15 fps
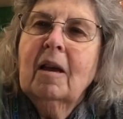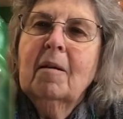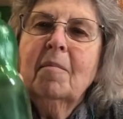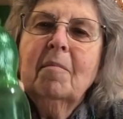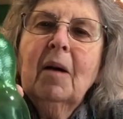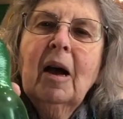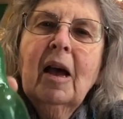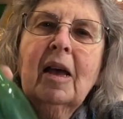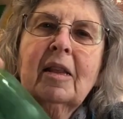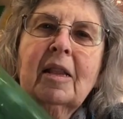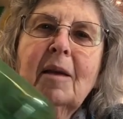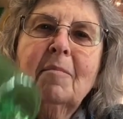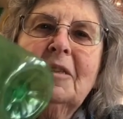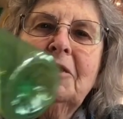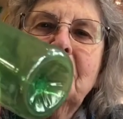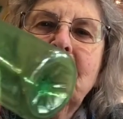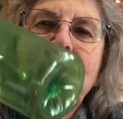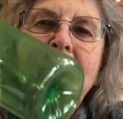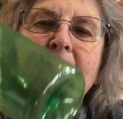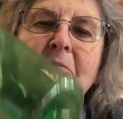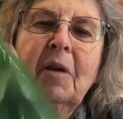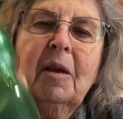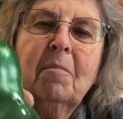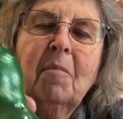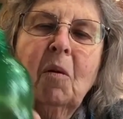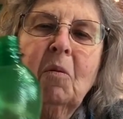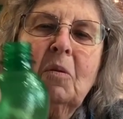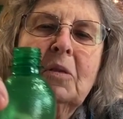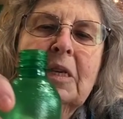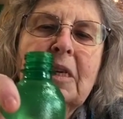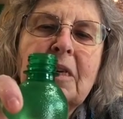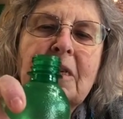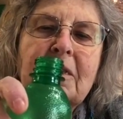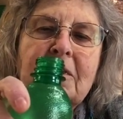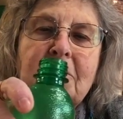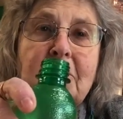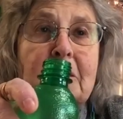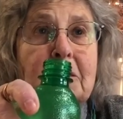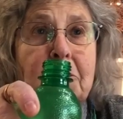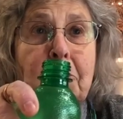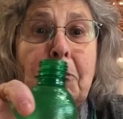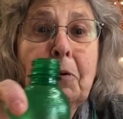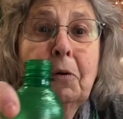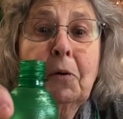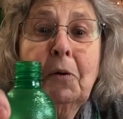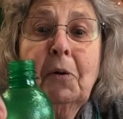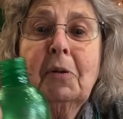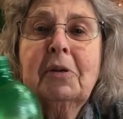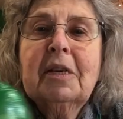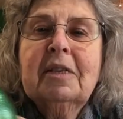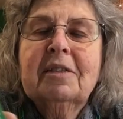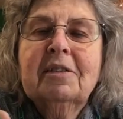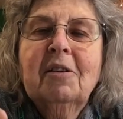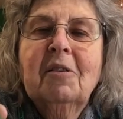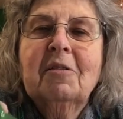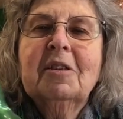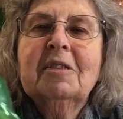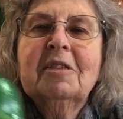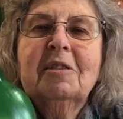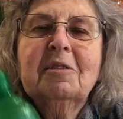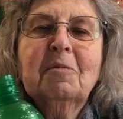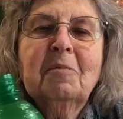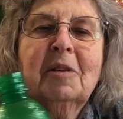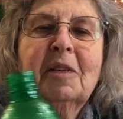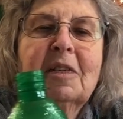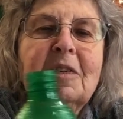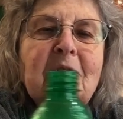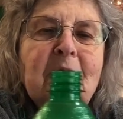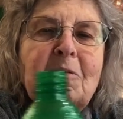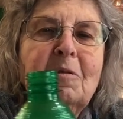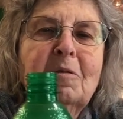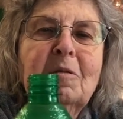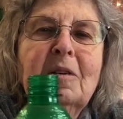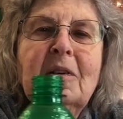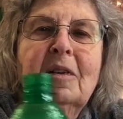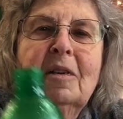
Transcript: My lemon juice went moldy because it was so old. So this is a really cool